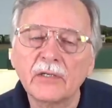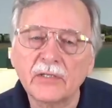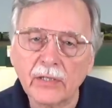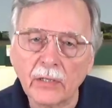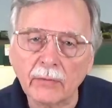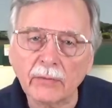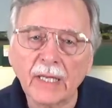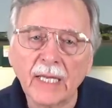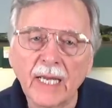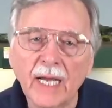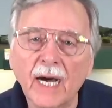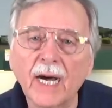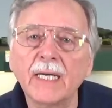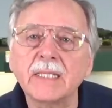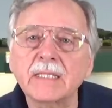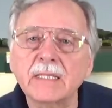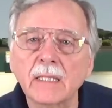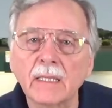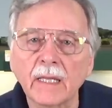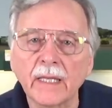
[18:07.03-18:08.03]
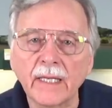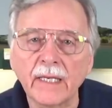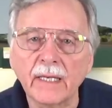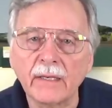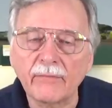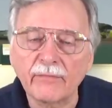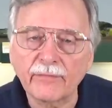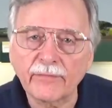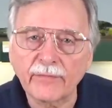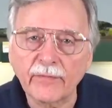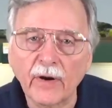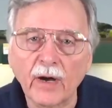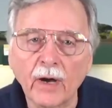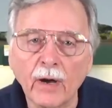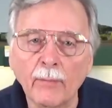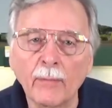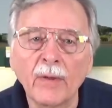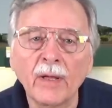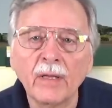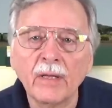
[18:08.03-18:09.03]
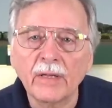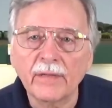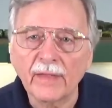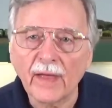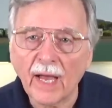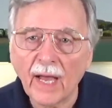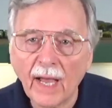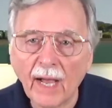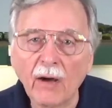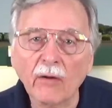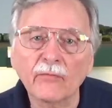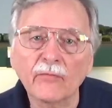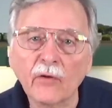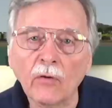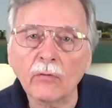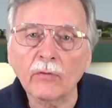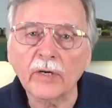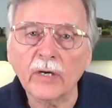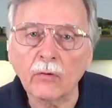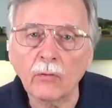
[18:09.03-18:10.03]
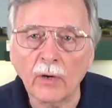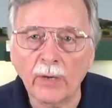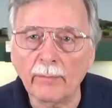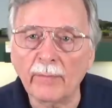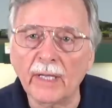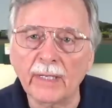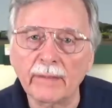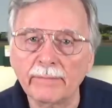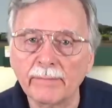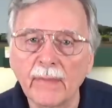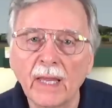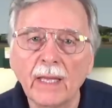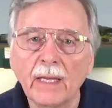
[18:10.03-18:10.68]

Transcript: totally isolated from the household equipment,